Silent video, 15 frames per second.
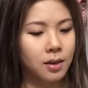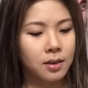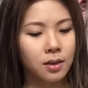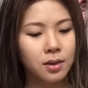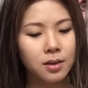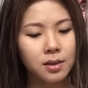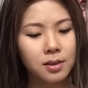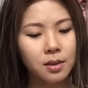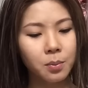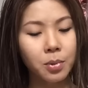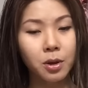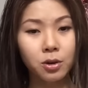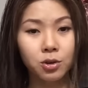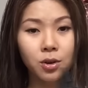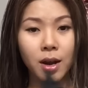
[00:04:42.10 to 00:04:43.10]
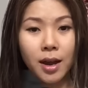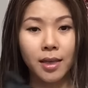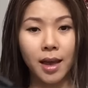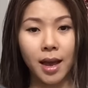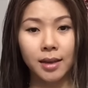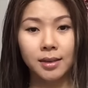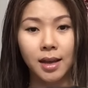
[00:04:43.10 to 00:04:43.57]
So this is the blow
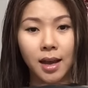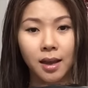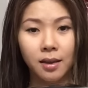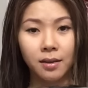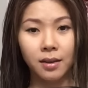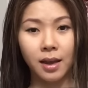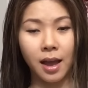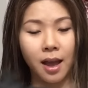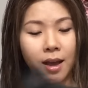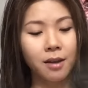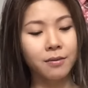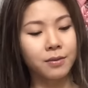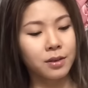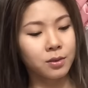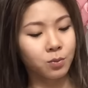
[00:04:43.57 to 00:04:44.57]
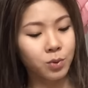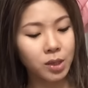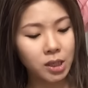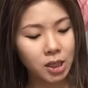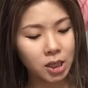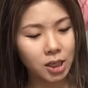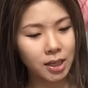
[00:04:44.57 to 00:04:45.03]
dryer that I have. It's
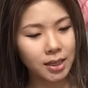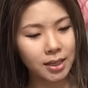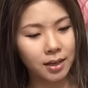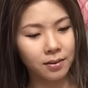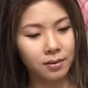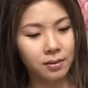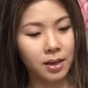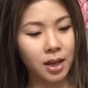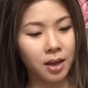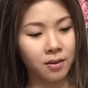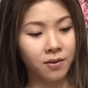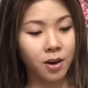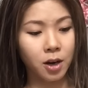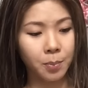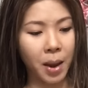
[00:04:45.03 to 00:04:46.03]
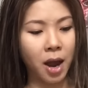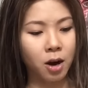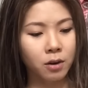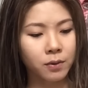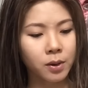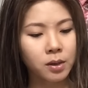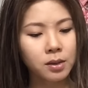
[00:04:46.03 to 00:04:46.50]
really good. It's very
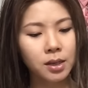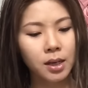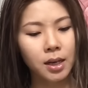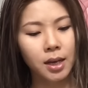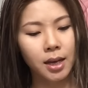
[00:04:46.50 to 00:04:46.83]
powerful.